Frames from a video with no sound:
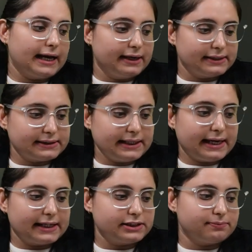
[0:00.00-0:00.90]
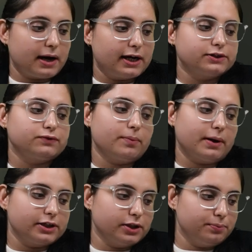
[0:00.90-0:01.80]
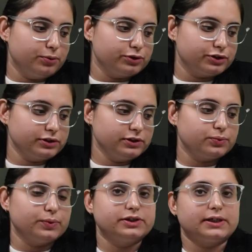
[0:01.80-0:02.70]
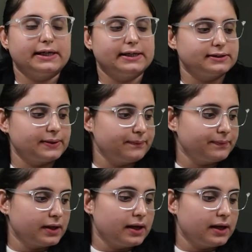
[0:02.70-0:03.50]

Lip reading: And listening gets marks from other portions, which is